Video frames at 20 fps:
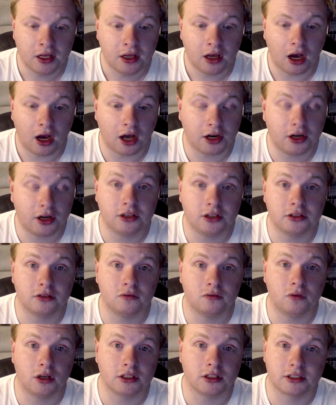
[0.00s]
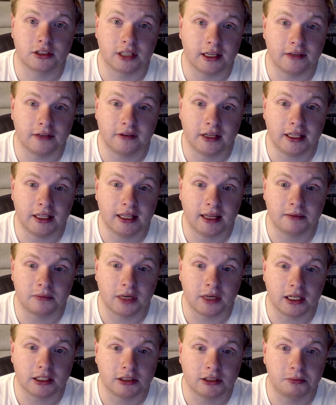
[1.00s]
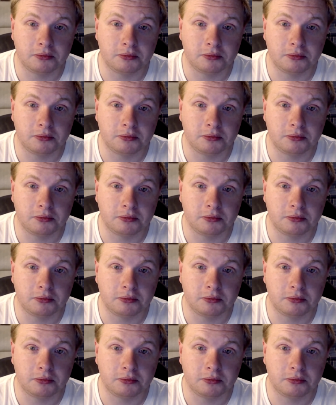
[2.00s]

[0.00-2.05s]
I don't watch TV that much,